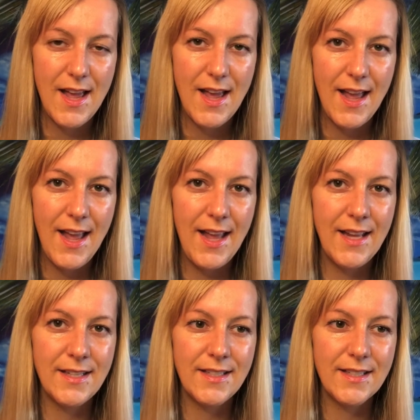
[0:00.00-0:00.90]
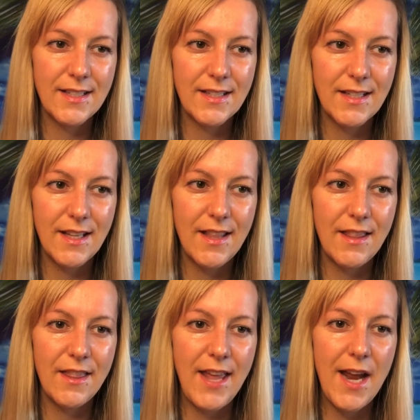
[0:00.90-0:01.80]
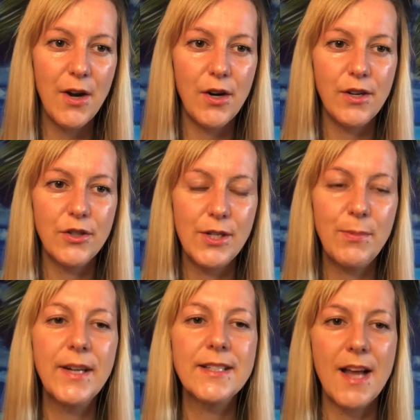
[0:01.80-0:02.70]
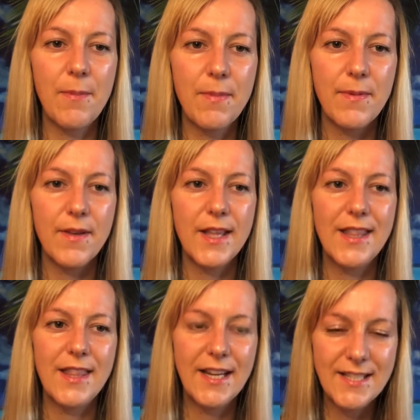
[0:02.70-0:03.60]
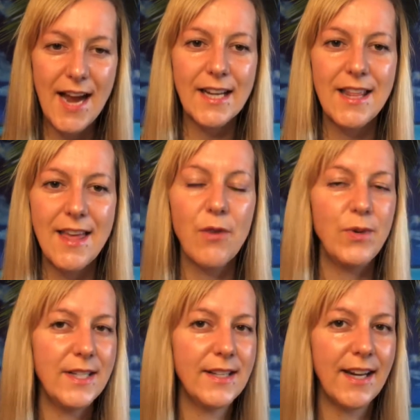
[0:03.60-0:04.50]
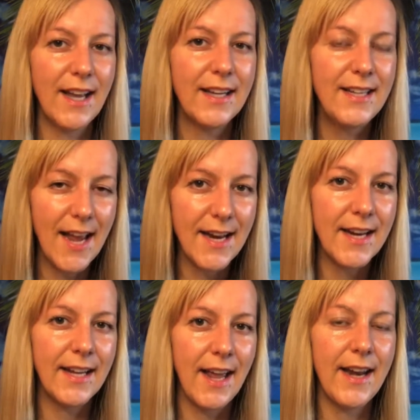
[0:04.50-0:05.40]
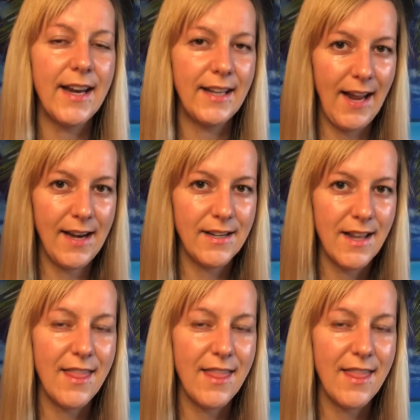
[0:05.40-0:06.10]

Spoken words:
And there she brings up exactly that reasoning again and again and again.